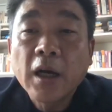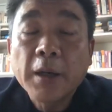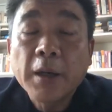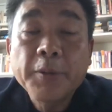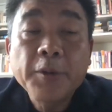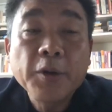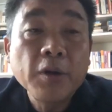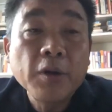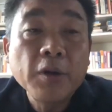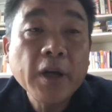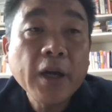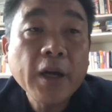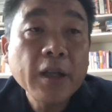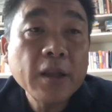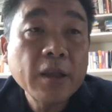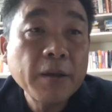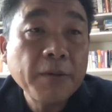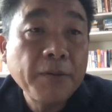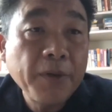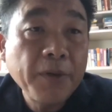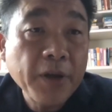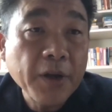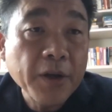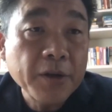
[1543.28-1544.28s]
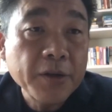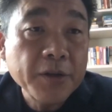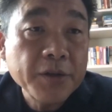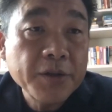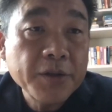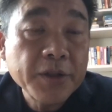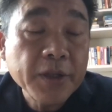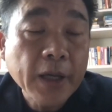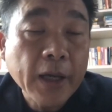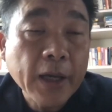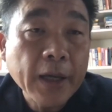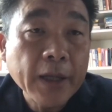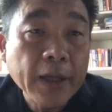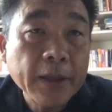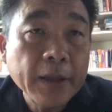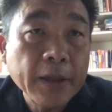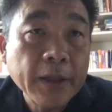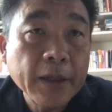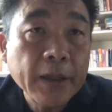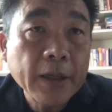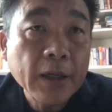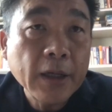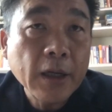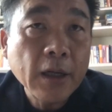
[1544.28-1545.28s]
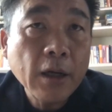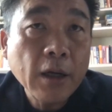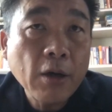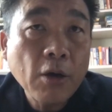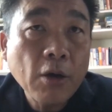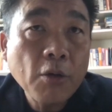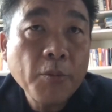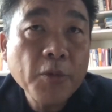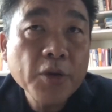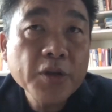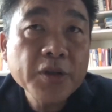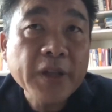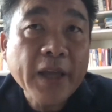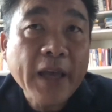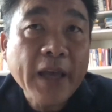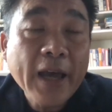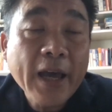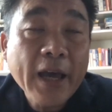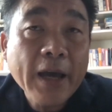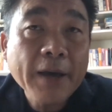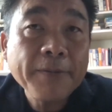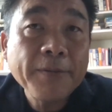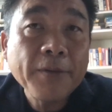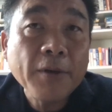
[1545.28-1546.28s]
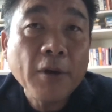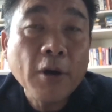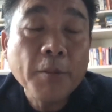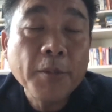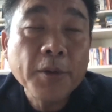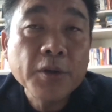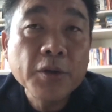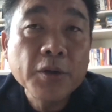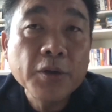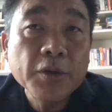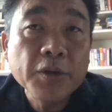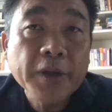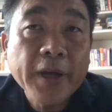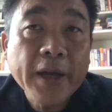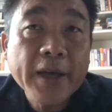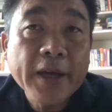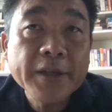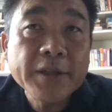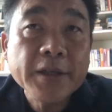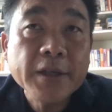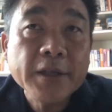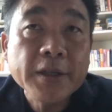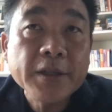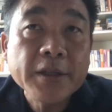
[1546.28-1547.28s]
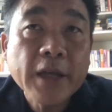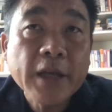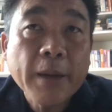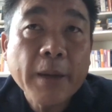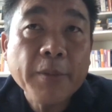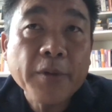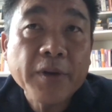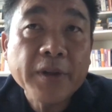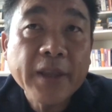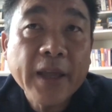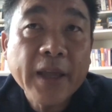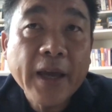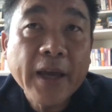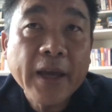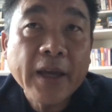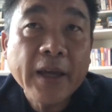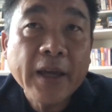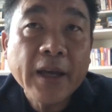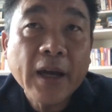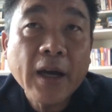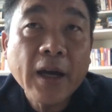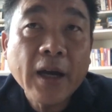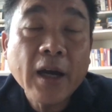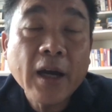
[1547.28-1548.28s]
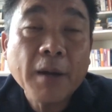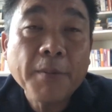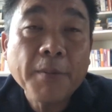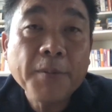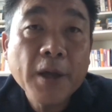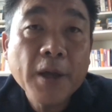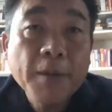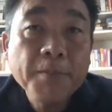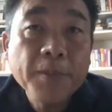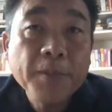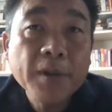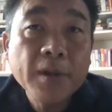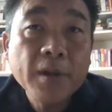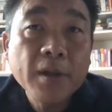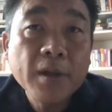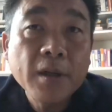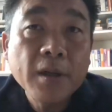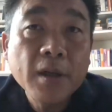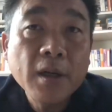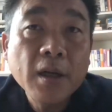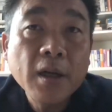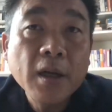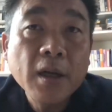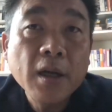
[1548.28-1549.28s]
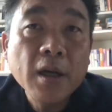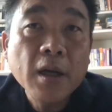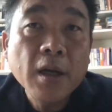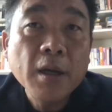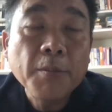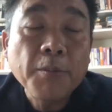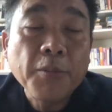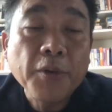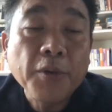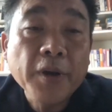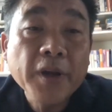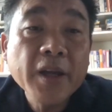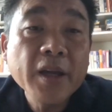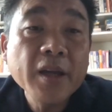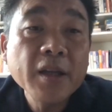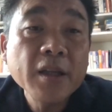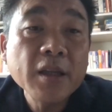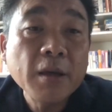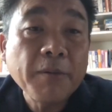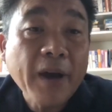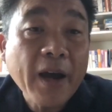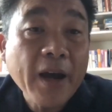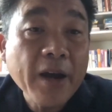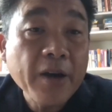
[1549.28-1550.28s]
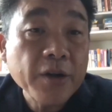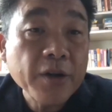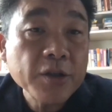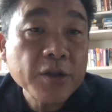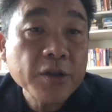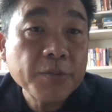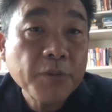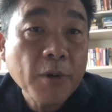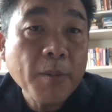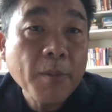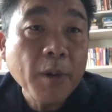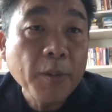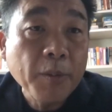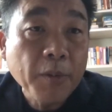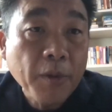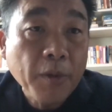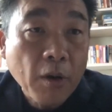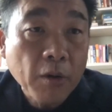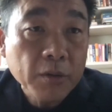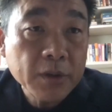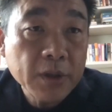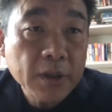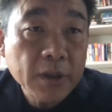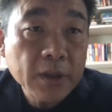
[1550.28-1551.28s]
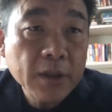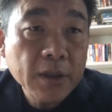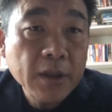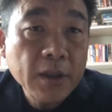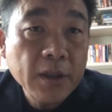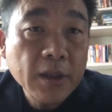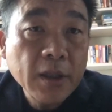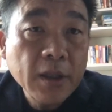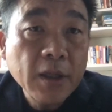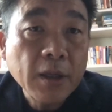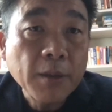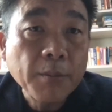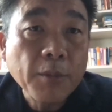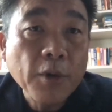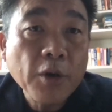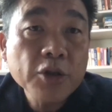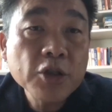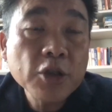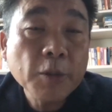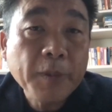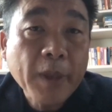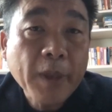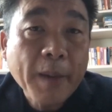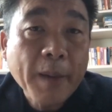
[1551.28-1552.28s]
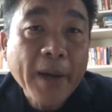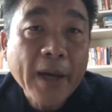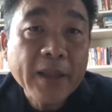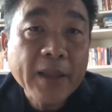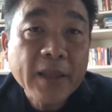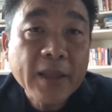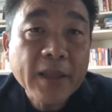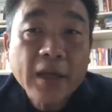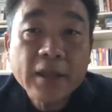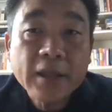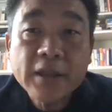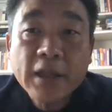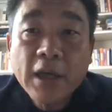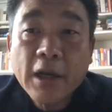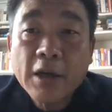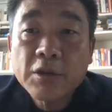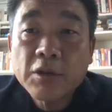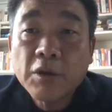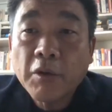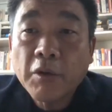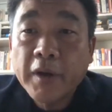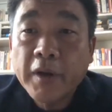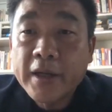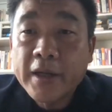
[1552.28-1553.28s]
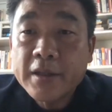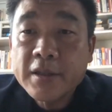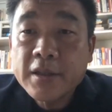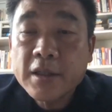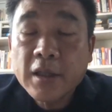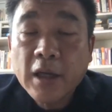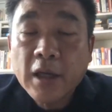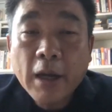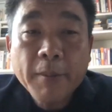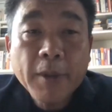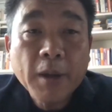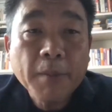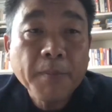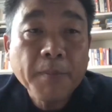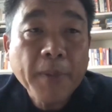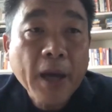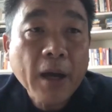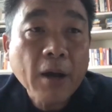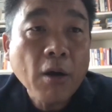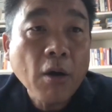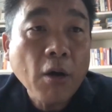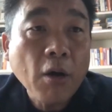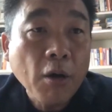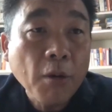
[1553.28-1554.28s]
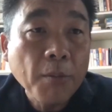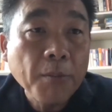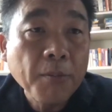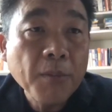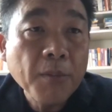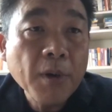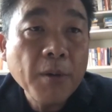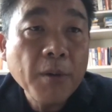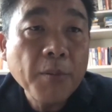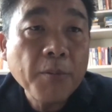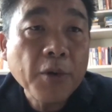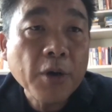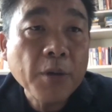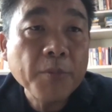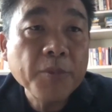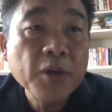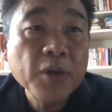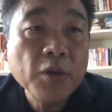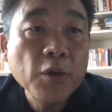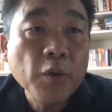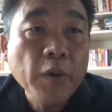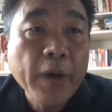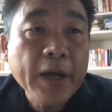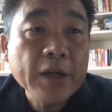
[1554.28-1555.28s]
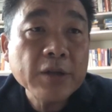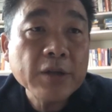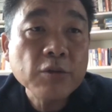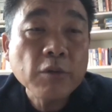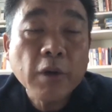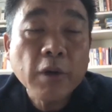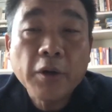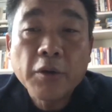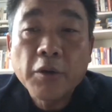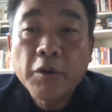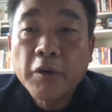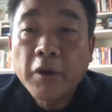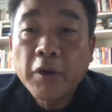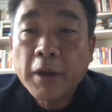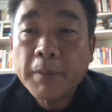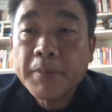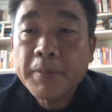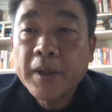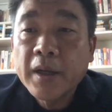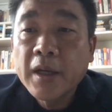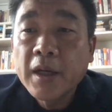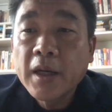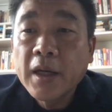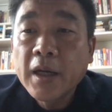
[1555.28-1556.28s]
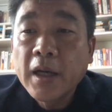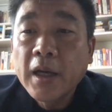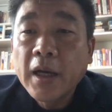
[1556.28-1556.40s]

If you look at the figures, and almost half of the new cases every day are people bringing the virus from abroad. Most of them, I think, South Koreans coming back home from the US or Europe.